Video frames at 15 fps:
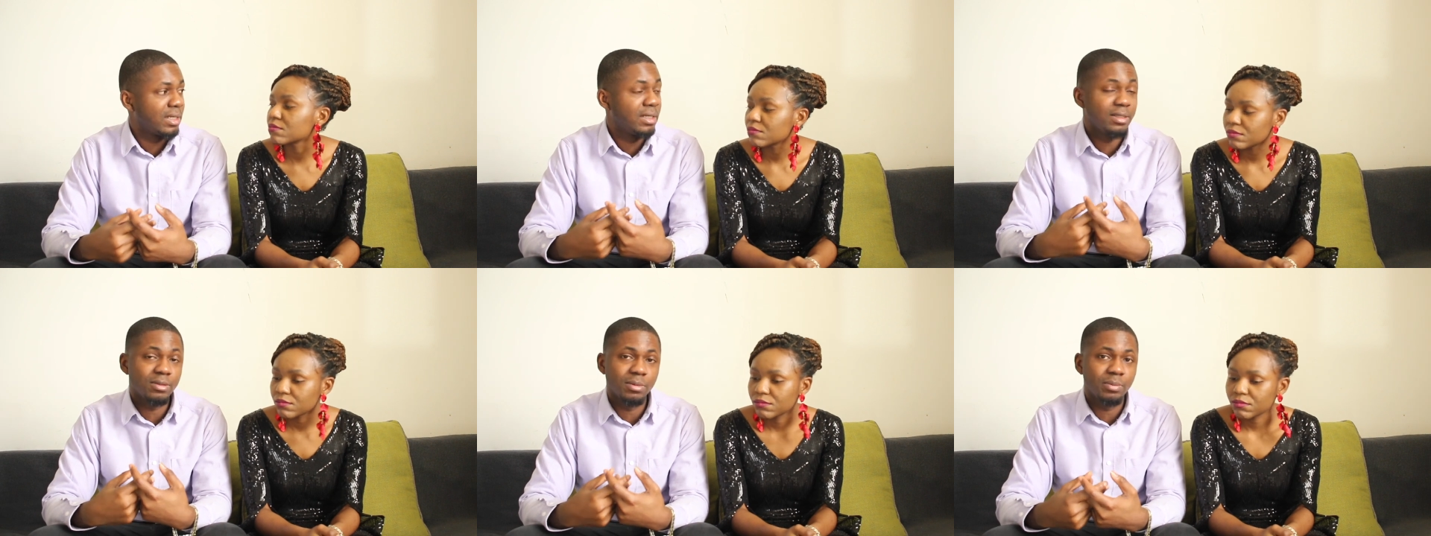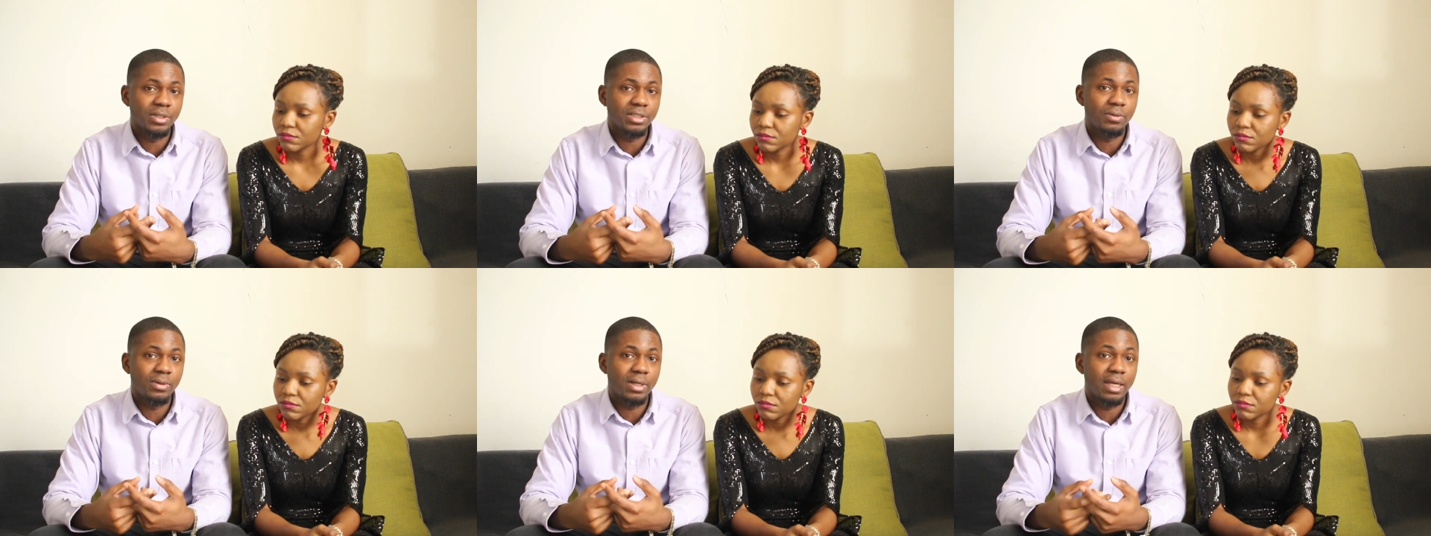Speaker 1: I need to be
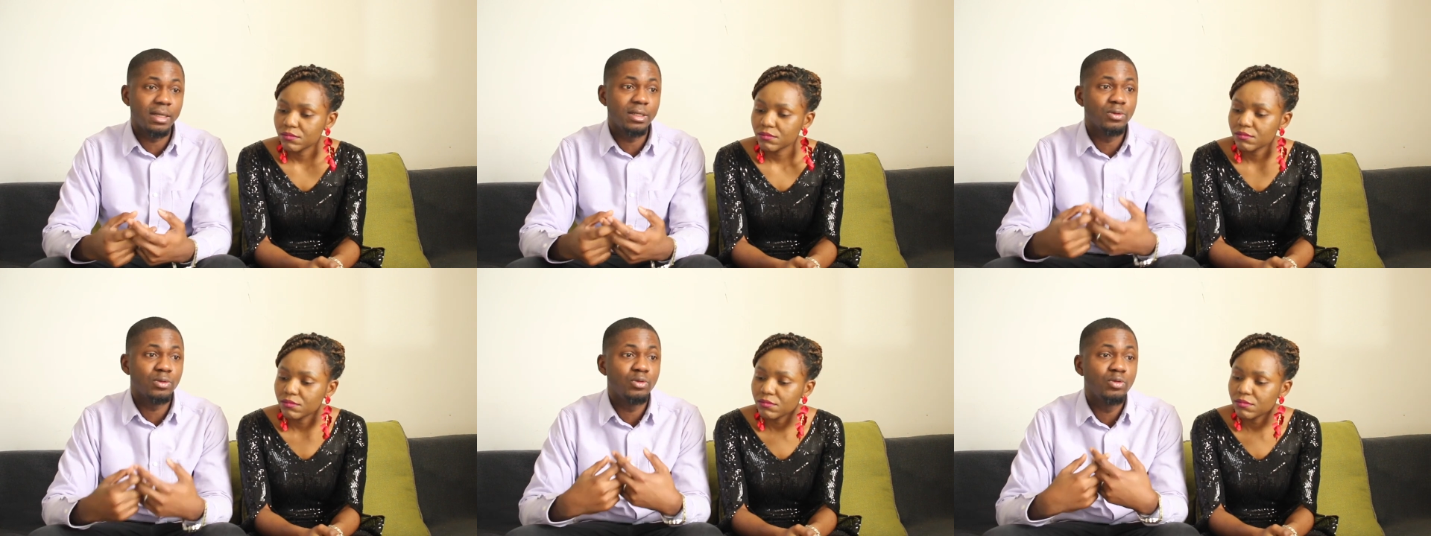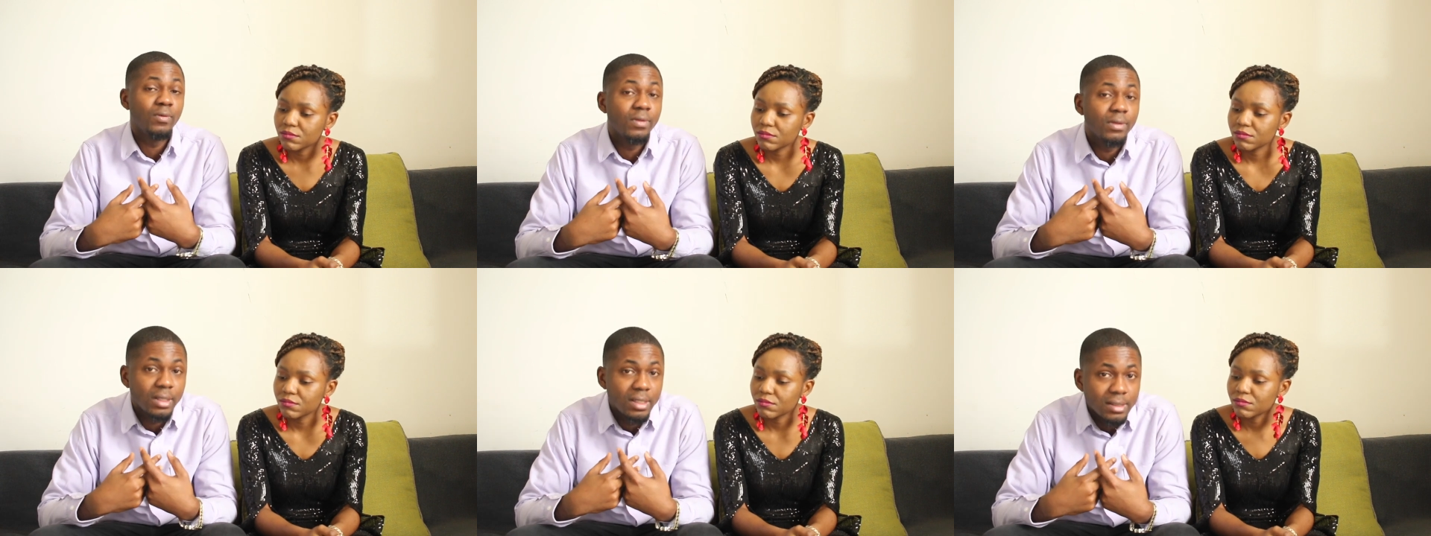patient with her. I need to do
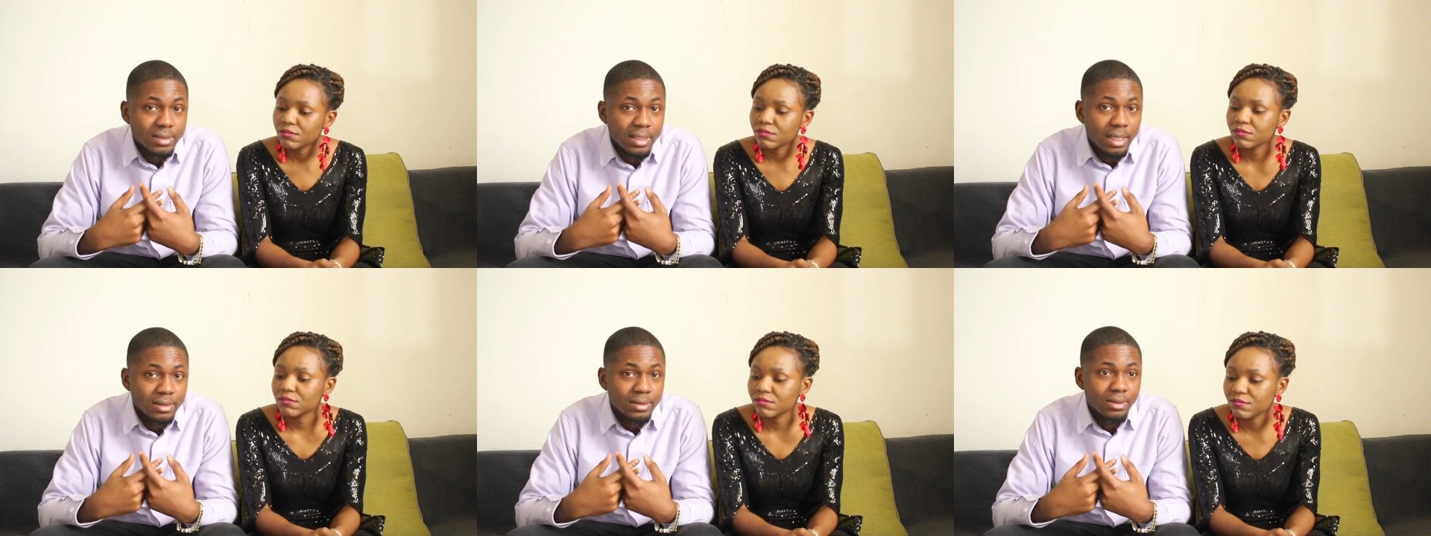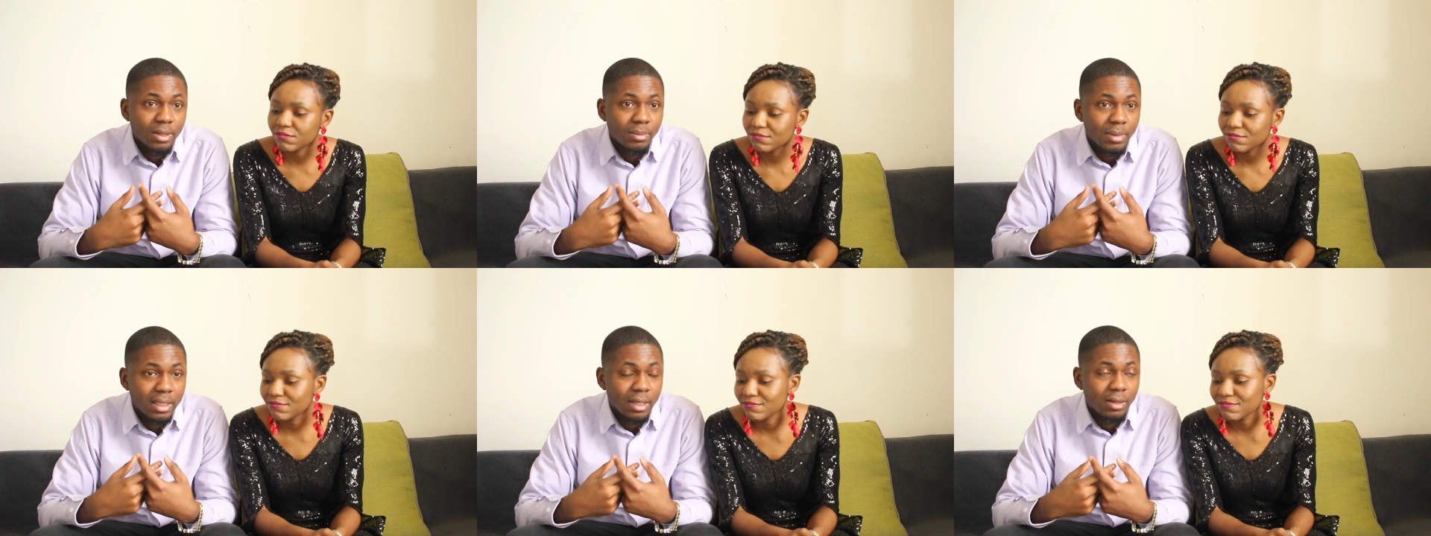things that
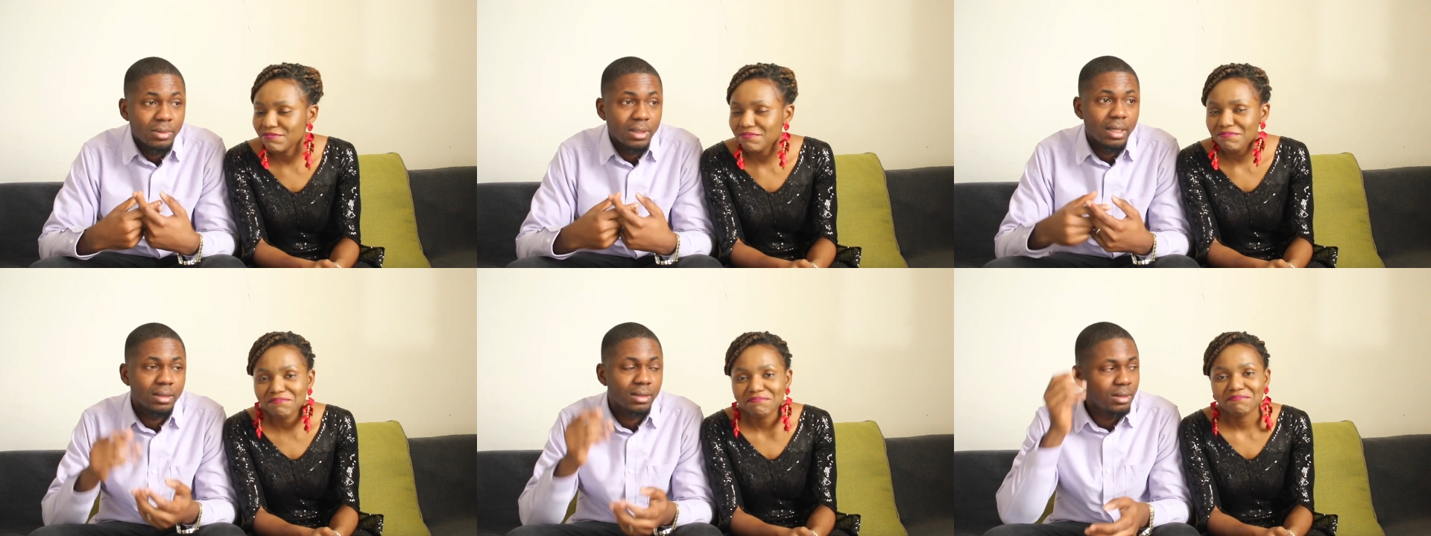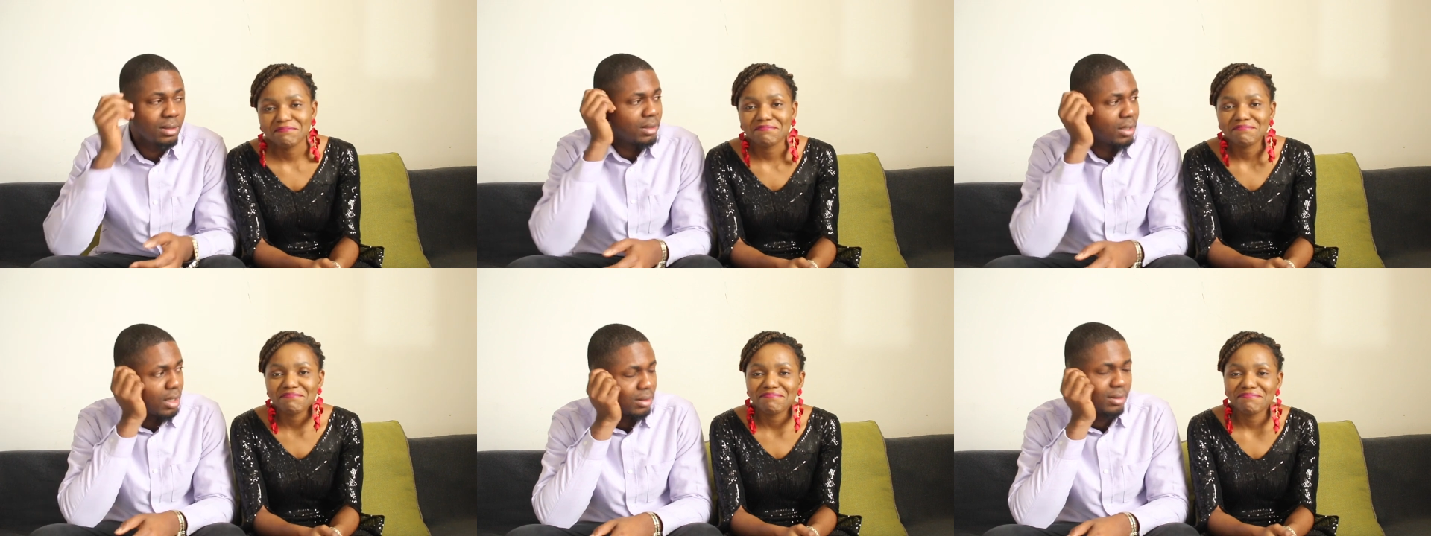normally I'll be like,
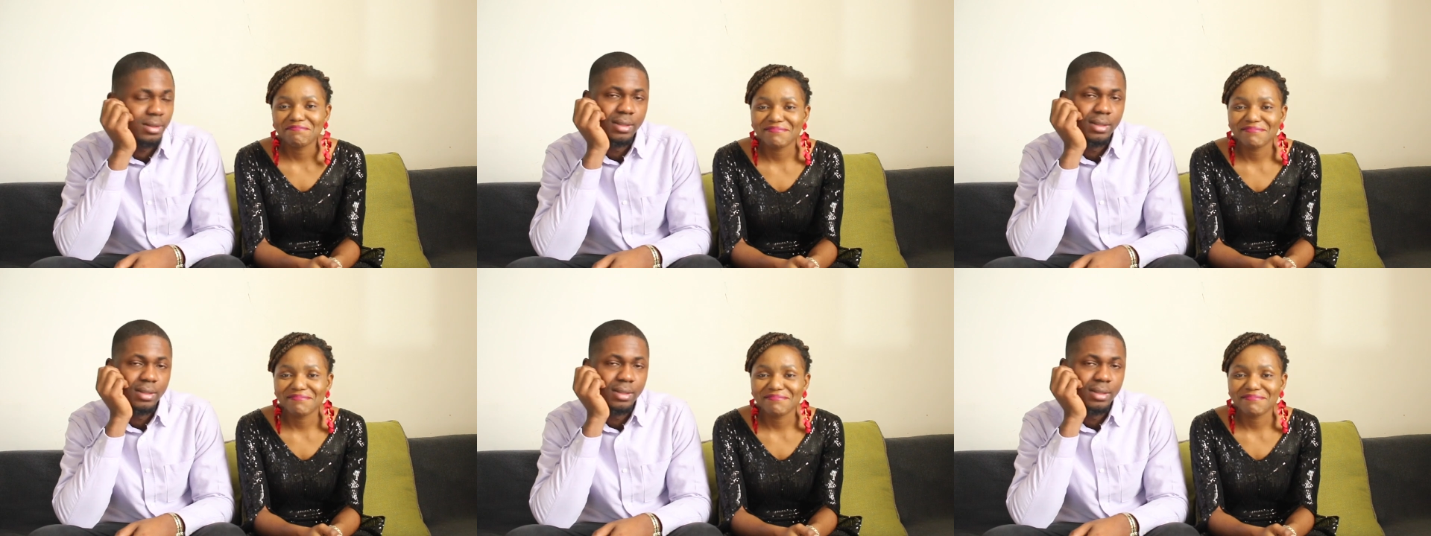yeah,